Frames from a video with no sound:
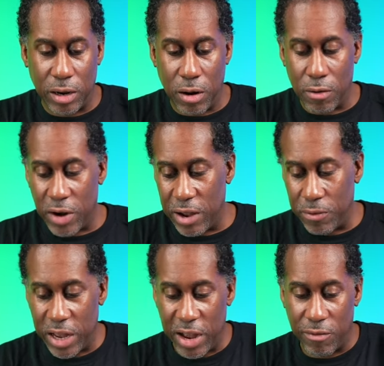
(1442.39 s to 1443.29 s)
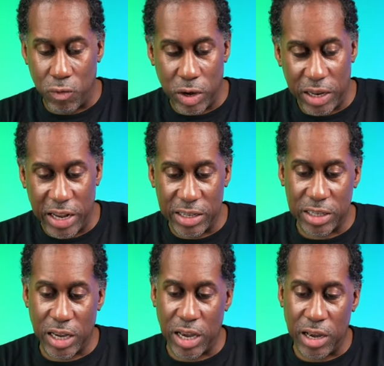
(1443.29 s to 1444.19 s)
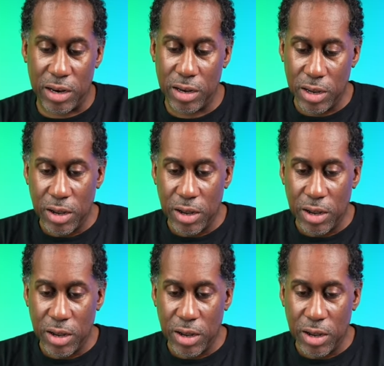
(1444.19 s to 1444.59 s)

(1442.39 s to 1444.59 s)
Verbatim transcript: All right, we have one that's scanned.